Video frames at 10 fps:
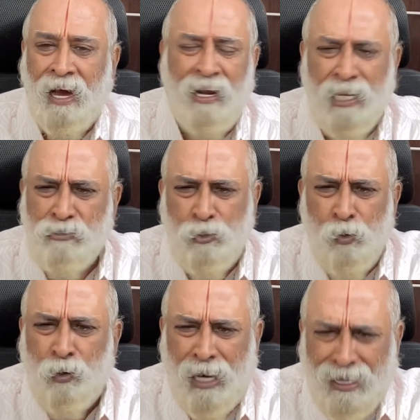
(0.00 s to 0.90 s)
Unless
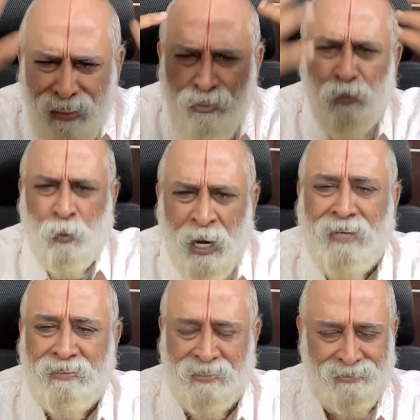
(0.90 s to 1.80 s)
you guys
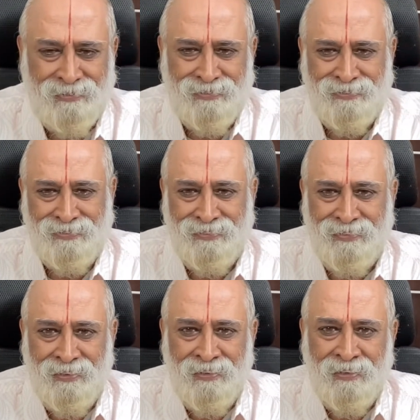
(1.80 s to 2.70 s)
unite,
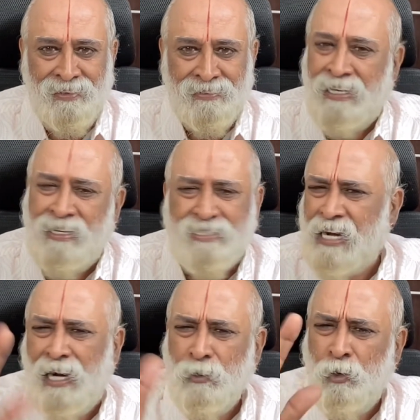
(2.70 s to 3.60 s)
there
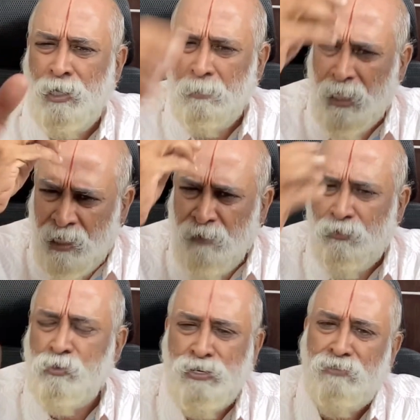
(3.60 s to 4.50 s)
is not going to be
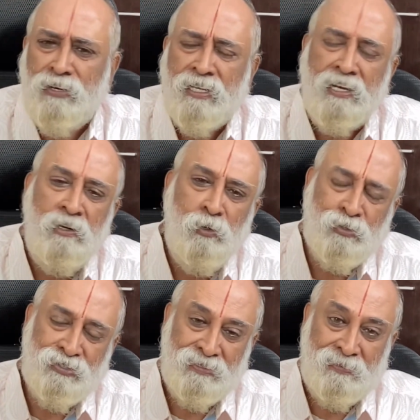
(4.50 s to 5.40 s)
any future for the
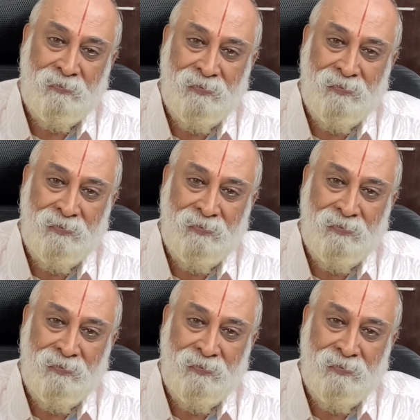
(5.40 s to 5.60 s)
Hindus.